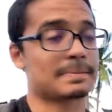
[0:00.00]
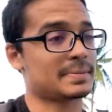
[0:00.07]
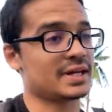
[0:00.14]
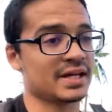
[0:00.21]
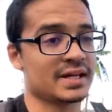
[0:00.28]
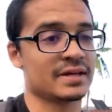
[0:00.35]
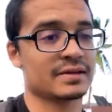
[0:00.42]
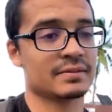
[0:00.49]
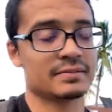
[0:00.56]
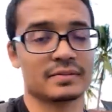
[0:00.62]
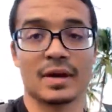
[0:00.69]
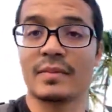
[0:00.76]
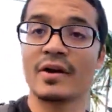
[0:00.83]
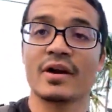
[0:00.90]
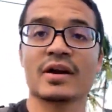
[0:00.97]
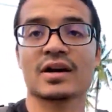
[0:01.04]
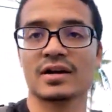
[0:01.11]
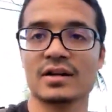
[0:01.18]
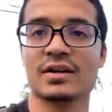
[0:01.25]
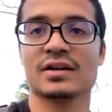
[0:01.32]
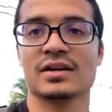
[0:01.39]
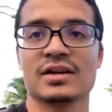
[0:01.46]
in
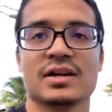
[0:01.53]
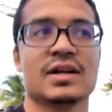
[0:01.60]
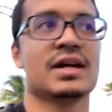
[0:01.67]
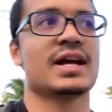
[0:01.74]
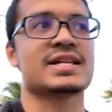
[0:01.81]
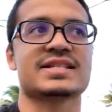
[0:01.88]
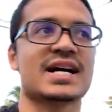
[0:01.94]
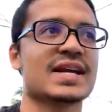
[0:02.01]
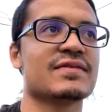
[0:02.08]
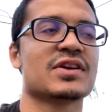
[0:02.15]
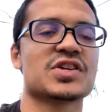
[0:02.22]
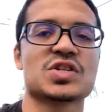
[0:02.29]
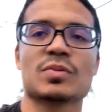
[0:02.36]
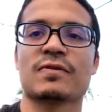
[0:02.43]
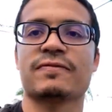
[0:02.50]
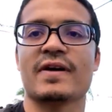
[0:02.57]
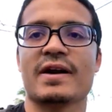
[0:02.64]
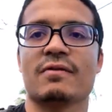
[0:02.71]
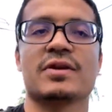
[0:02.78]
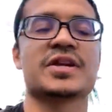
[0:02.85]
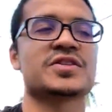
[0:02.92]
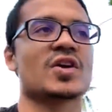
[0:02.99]
America. It's not even a super
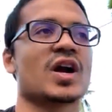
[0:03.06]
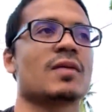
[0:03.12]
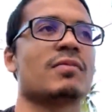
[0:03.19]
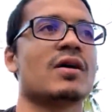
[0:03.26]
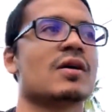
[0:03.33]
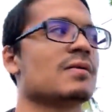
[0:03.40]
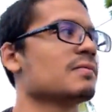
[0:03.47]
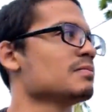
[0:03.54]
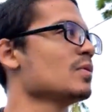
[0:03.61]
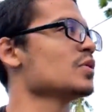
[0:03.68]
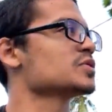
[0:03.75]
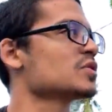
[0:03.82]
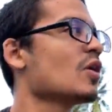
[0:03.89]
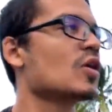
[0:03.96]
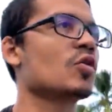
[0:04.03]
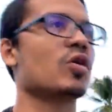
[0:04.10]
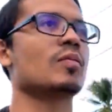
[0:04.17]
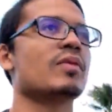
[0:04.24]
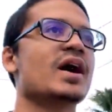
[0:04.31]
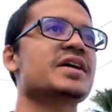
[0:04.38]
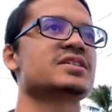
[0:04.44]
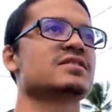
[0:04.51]
fight when you talk about most
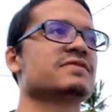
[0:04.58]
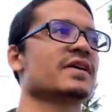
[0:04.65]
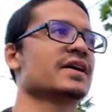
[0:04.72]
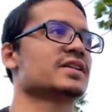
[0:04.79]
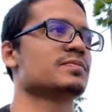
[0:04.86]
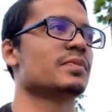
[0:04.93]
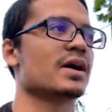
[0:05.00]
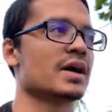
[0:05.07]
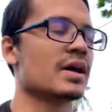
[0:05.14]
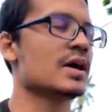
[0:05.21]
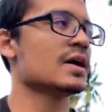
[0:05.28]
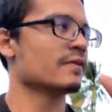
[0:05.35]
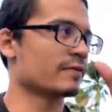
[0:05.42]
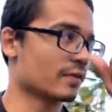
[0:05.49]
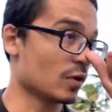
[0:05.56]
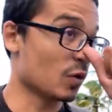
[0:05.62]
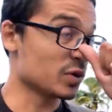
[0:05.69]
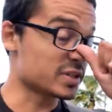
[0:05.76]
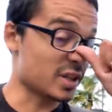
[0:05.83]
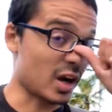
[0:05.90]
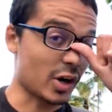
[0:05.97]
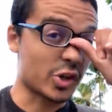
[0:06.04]
hardcore boxing fans. But for
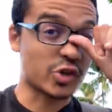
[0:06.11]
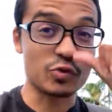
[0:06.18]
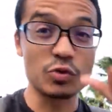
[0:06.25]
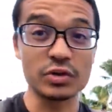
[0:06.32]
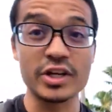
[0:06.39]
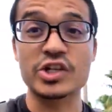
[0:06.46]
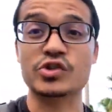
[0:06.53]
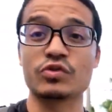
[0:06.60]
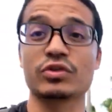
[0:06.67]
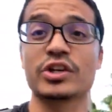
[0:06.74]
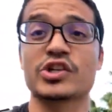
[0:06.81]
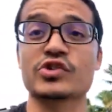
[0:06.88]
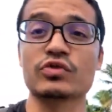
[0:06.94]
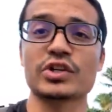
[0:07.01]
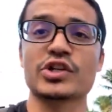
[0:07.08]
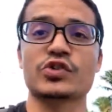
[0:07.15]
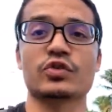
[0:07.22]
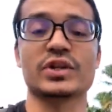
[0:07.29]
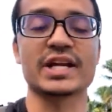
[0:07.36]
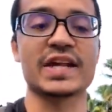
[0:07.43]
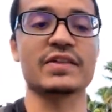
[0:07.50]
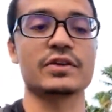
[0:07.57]
those that are truly, truly, truly,
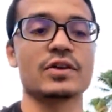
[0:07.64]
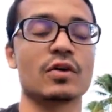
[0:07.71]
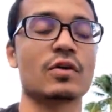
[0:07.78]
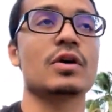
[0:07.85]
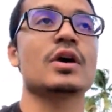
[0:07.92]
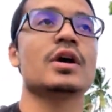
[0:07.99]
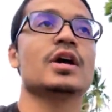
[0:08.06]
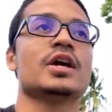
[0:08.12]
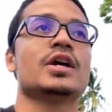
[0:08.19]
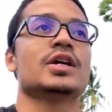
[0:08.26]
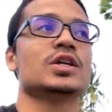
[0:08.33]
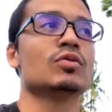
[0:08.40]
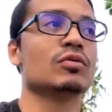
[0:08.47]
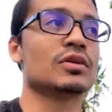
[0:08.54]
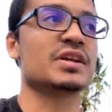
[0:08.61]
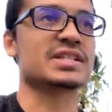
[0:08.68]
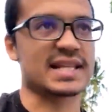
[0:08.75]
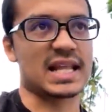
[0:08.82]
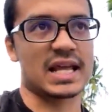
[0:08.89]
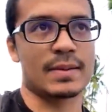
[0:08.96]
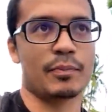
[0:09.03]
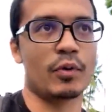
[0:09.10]
truly in the know, you
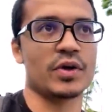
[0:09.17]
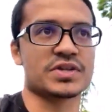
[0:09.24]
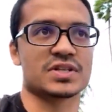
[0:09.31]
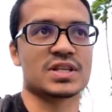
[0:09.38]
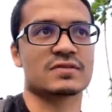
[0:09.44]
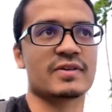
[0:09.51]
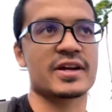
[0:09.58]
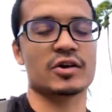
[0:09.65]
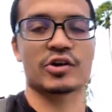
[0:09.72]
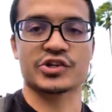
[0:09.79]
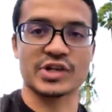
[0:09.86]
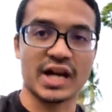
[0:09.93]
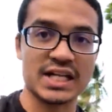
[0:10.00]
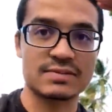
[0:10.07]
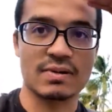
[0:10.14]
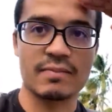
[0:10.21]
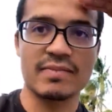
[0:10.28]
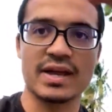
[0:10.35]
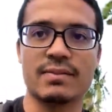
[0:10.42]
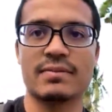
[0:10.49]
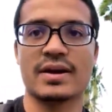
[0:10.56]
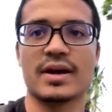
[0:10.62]
understand the importance of this fight. You know, shout out to my
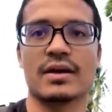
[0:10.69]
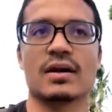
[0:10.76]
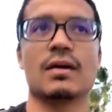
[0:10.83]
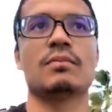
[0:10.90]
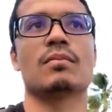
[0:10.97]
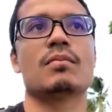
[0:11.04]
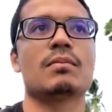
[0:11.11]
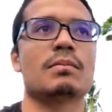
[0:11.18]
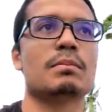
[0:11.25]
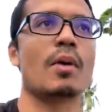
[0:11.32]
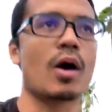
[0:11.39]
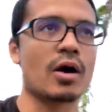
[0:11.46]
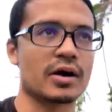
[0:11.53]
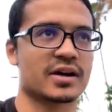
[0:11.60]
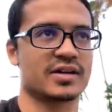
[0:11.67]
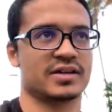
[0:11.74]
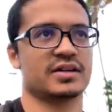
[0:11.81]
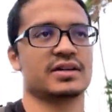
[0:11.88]
main man, um, Mark